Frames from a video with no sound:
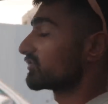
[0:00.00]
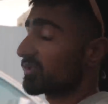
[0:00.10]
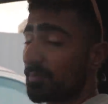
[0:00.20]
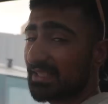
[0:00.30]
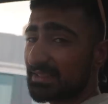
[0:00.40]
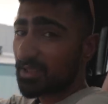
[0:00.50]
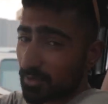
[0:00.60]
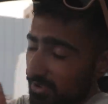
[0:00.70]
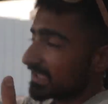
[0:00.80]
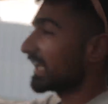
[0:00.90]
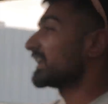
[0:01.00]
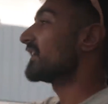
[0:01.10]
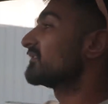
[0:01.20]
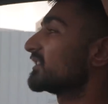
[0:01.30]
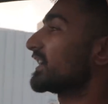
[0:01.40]
So the best thing about the
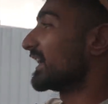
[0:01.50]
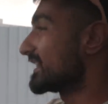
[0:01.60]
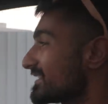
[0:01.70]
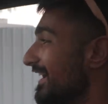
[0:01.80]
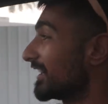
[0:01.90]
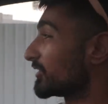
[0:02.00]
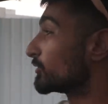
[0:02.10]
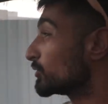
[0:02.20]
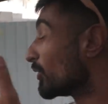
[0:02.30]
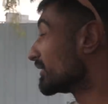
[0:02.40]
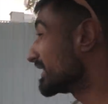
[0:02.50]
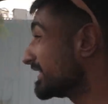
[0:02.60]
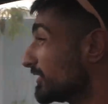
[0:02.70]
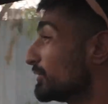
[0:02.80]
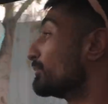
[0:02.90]
Endeavour is that you don't
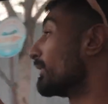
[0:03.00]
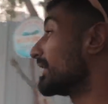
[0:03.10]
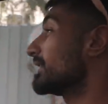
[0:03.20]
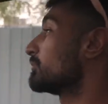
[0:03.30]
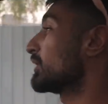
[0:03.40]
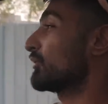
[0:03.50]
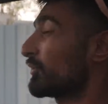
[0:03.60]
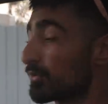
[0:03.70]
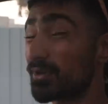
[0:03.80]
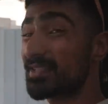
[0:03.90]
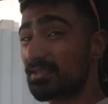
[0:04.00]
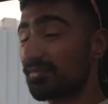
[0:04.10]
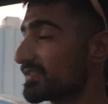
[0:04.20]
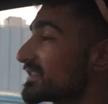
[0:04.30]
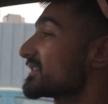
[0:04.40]
need to worry about road
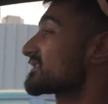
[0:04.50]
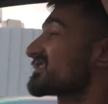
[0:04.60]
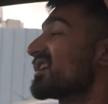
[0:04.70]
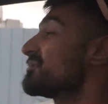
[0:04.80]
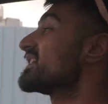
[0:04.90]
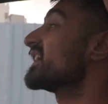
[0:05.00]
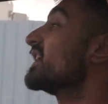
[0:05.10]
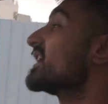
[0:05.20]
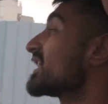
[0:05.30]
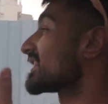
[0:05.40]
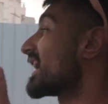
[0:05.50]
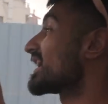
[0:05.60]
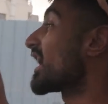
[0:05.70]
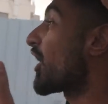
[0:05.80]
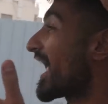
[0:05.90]
surfaces, something
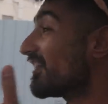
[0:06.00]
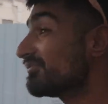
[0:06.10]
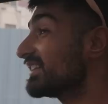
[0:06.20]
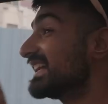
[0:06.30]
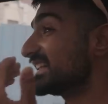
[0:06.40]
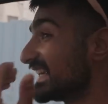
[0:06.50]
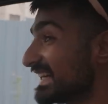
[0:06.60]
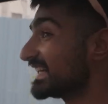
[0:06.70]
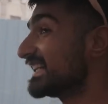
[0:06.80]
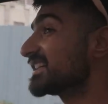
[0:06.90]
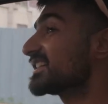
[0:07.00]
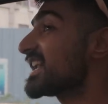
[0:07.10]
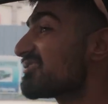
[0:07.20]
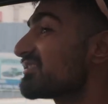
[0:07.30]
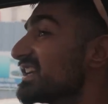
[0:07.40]
that every Indian in
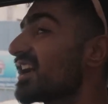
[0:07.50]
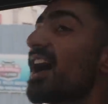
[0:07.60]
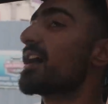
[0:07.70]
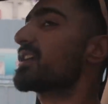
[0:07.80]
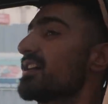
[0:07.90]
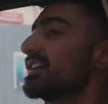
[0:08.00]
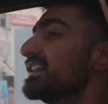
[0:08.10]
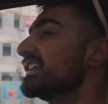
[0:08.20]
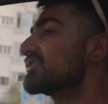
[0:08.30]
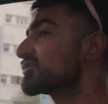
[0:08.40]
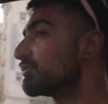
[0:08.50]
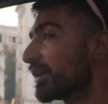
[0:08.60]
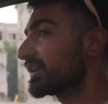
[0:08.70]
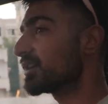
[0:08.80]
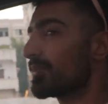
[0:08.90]
every car needs to
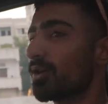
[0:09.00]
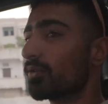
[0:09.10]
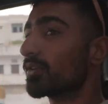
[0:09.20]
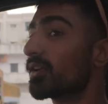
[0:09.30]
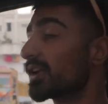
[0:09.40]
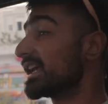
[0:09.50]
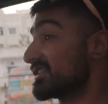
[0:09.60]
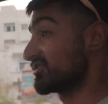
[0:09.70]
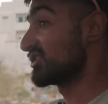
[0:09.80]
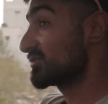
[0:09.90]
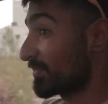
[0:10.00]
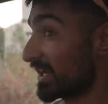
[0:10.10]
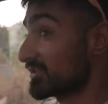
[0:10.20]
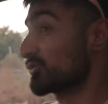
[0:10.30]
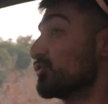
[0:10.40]
worry about. Is this
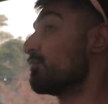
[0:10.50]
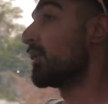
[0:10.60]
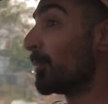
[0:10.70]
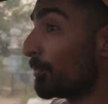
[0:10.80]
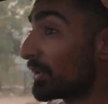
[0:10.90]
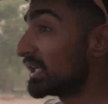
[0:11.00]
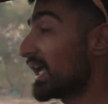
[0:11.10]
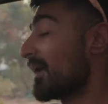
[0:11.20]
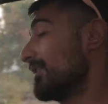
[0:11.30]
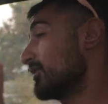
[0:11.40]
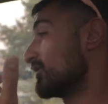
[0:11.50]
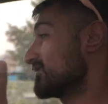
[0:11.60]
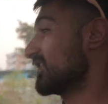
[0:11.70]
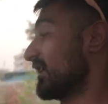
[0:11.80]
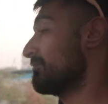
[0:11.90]
place too bumpy? Am I going to
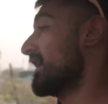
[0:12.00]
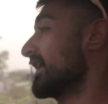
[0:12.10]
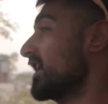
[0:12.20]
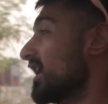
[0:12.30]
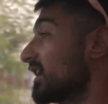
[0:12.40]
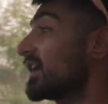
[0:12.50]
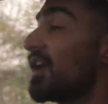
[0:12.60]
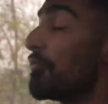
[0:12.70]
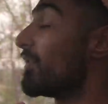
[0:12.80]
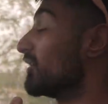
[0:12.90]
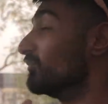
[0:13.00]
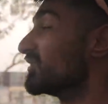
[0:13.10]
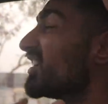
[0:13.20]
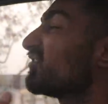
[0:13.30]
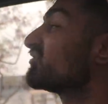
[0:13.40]
scrape my car? Well,
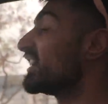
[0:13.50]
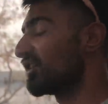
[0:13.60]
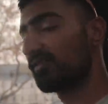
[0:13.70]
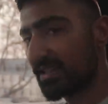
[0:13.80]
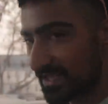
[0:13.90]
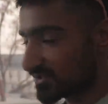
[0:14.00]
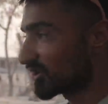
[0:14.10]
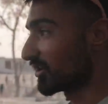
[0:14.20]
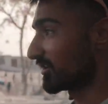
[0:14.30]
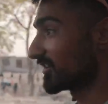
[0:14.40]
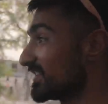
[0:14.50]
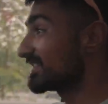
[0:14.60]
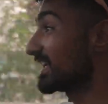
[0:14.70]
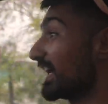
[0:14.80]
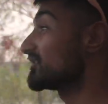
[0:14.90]
nothing of that sort. This
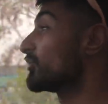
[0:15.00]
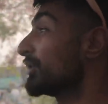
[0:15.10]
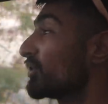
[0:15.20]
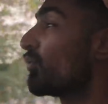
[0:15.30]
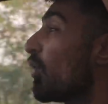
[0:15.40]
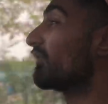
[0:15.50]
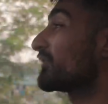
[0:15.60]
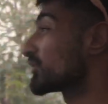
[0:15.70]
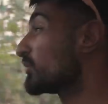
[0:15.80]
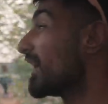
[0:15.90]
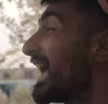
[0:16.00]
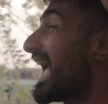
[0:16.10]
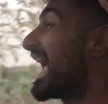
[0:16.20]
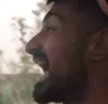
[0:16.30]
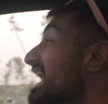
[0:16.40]
thing is going to walk through
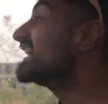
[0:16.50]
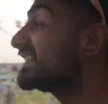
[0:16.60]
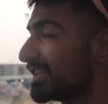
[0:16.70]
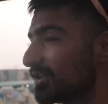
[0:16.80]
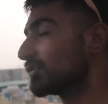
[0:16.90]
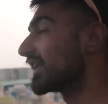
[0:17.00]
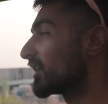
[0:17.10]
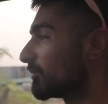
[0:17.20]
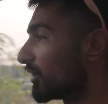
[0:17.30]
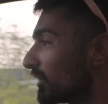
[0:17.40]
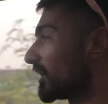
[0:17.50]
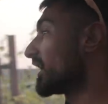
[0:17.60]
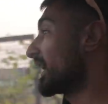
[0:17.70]
anything you think about.